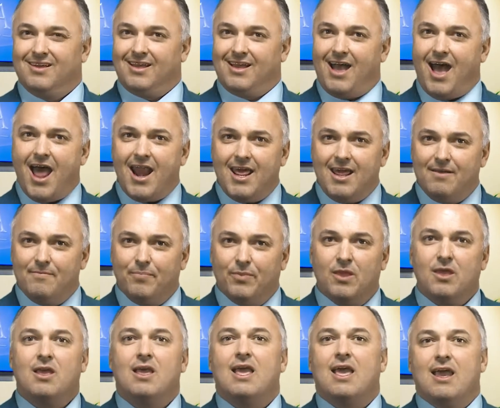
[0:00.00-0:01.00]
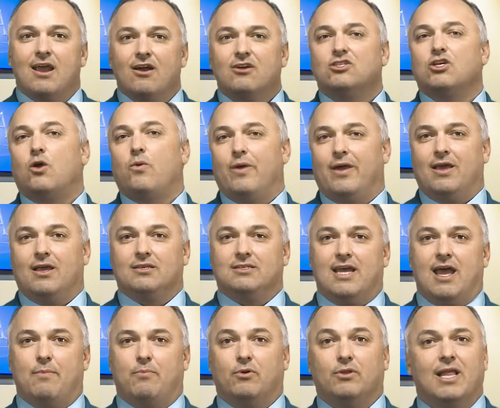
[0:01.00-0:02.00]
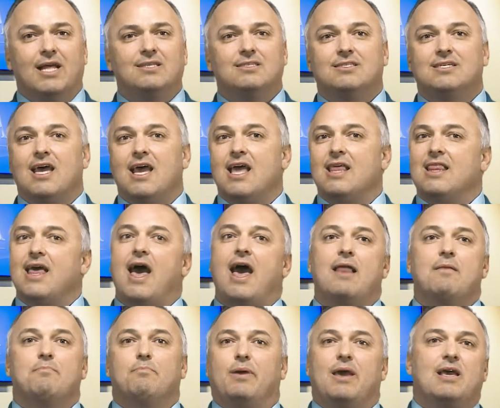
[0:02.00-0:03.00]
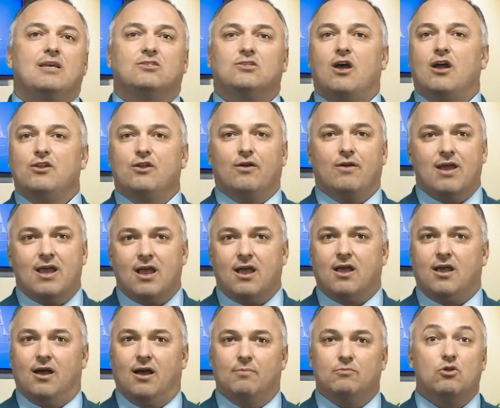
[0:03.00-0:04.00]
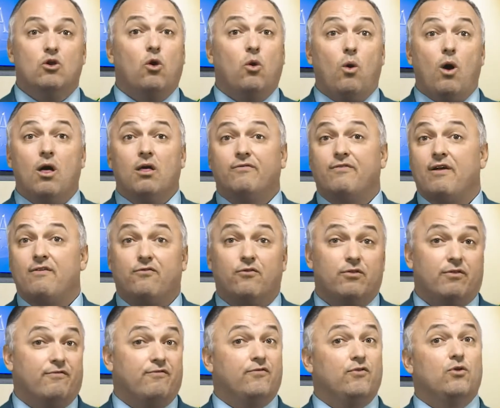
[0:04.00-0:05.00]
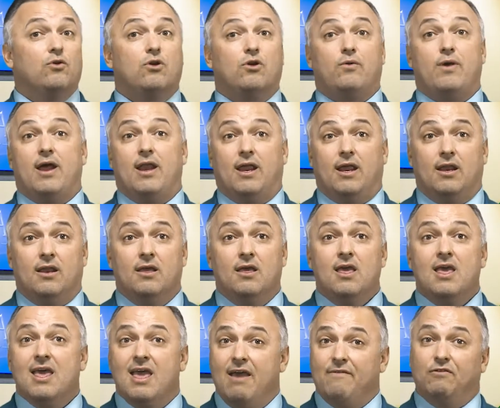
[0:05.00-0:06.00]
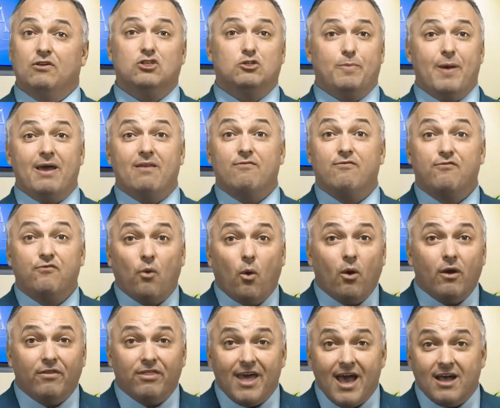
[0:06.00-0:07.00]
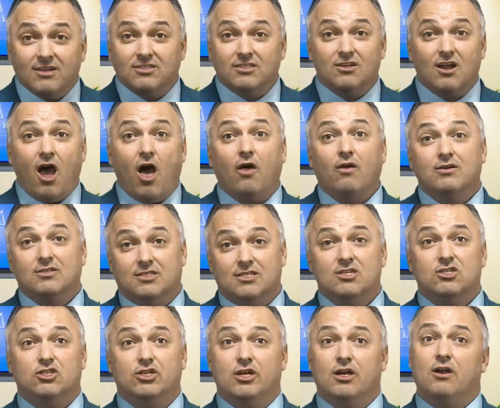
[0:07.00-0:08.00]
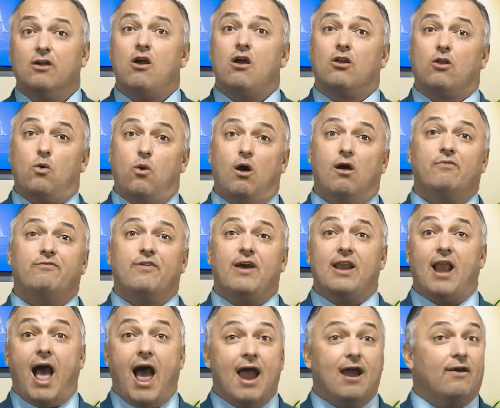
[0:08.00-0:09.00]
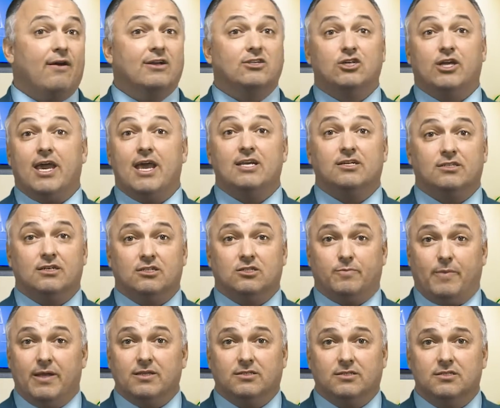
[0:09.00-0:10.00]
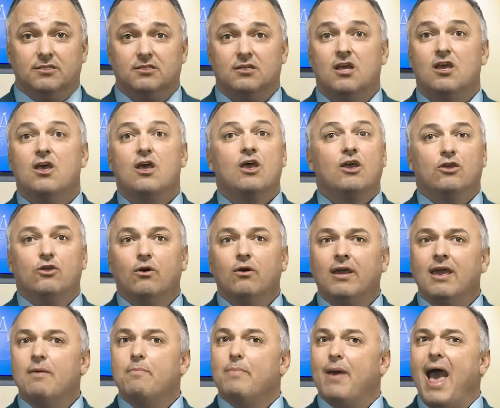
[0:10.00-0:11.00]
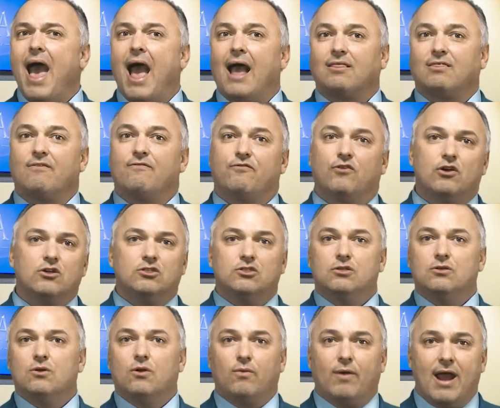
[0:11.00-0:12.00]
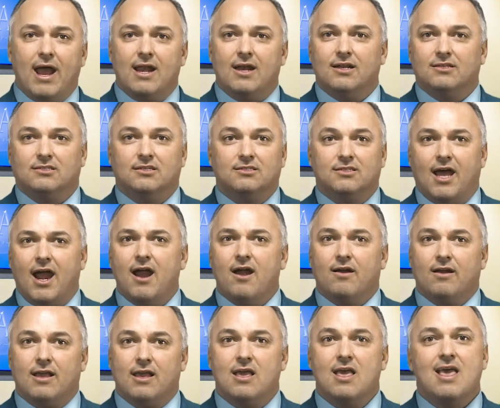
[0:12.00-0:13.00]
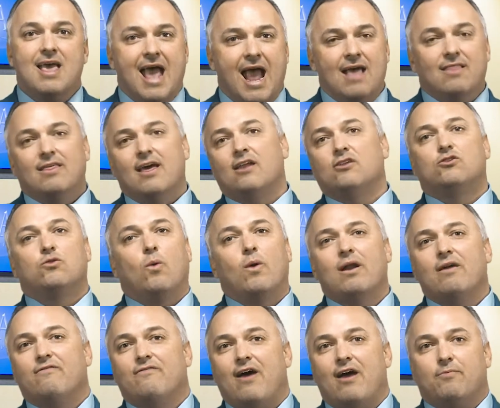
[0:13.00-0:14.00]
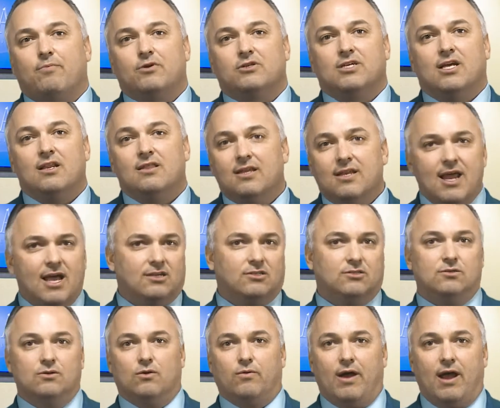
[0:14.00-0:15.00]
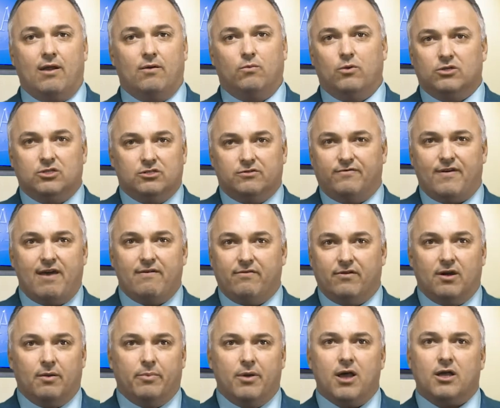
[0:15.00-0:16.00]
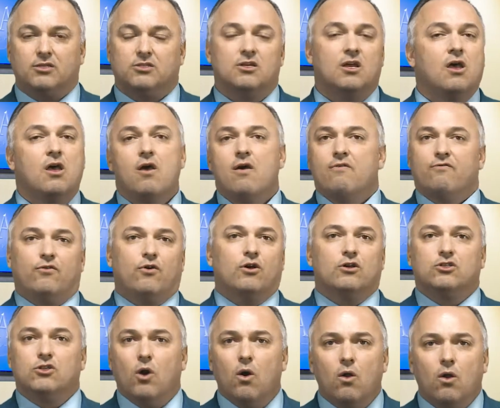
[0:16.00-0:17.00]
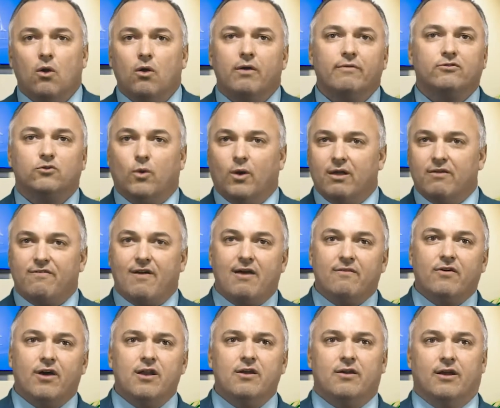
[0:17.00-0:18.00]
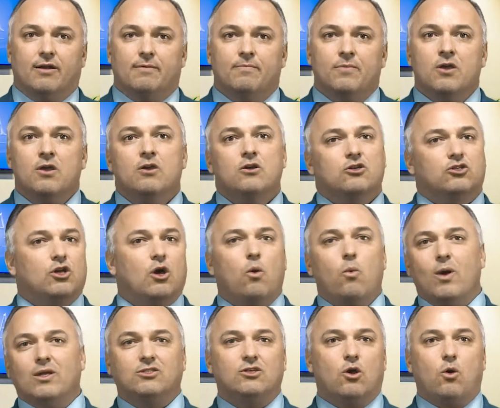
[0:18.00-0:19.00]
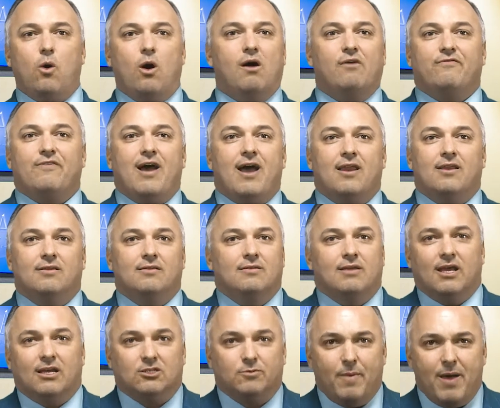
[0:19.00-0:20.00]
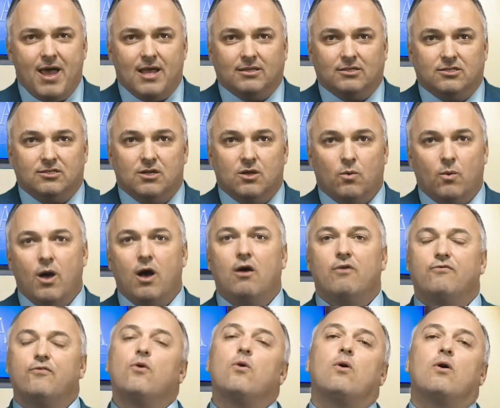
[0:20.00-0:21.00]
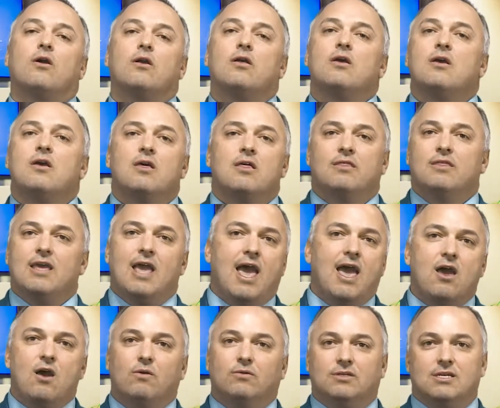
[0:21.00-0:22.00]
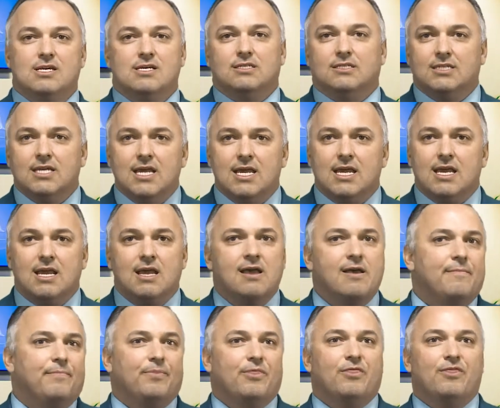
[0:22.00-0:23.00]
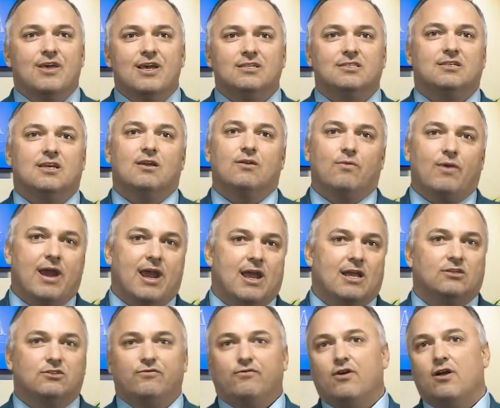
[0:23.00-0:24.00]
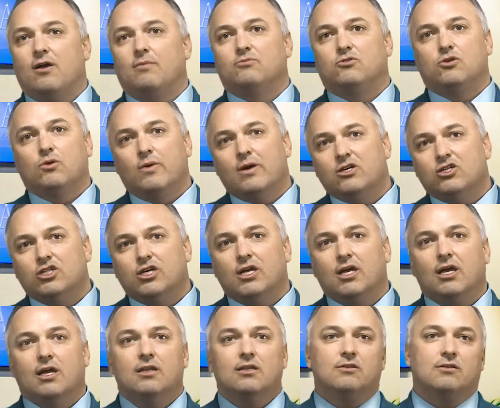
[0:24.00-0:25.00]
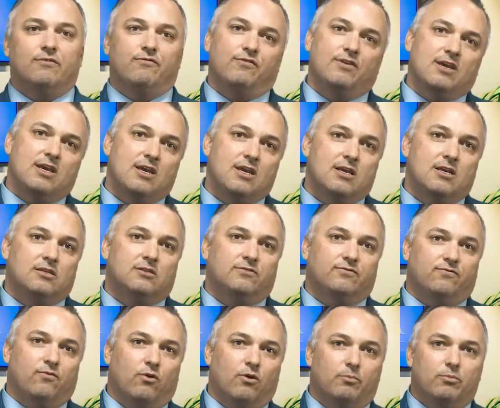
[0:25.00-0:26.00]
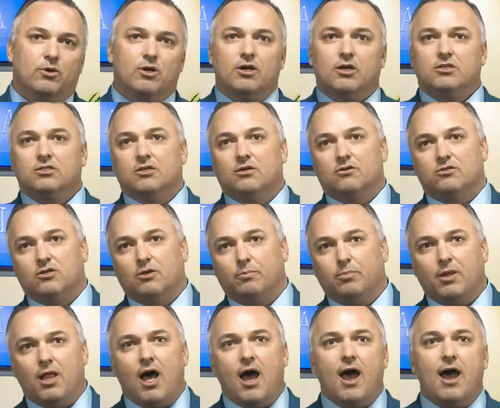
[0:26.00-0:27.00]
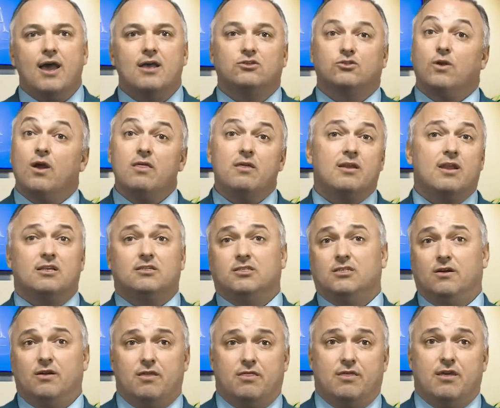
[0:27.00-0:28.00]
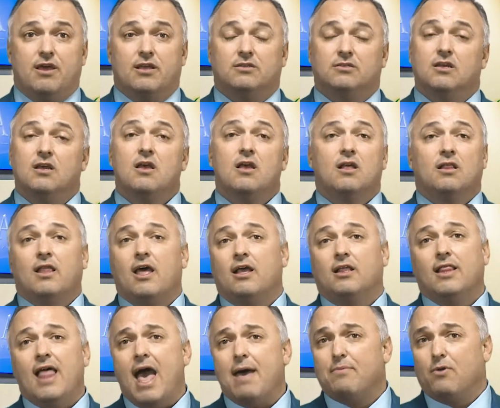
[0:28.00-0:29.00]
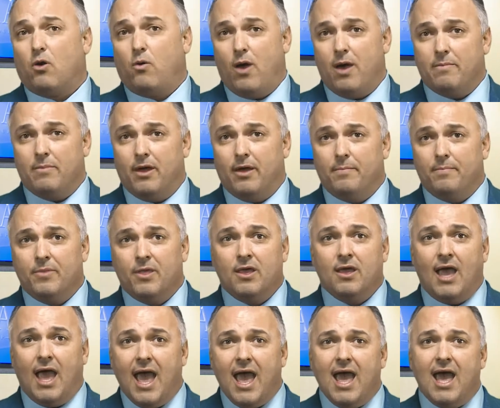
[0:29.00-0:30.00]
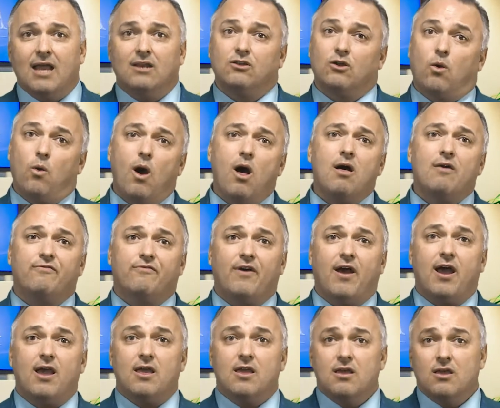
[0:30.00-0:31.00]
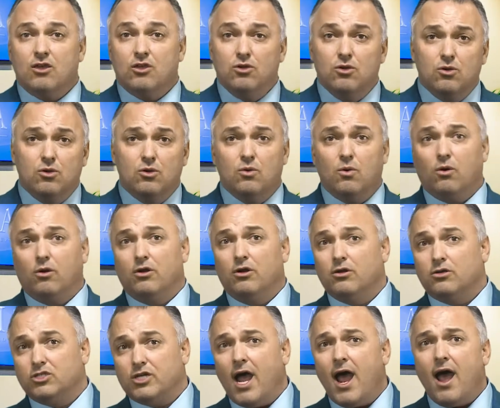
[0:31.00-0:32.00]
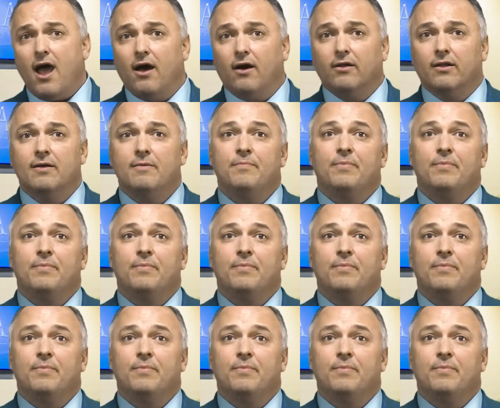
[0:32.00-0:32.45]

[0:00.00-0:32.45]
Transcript: Got it? Here's a quick example. Let's say that based on your income, you qualify for the full credit. If you spend $4,000 this year on qualified higher education expenses, you'll get back the first $2,000 in its entirety, and then 25% of the next $2,000, which is $500, for a total of $2,500. So what's a qualified expense? Well, for the AOTC, this can range from tuition to fees for books or supplies or other necessary things like lab equipment. And to qualify, you or your child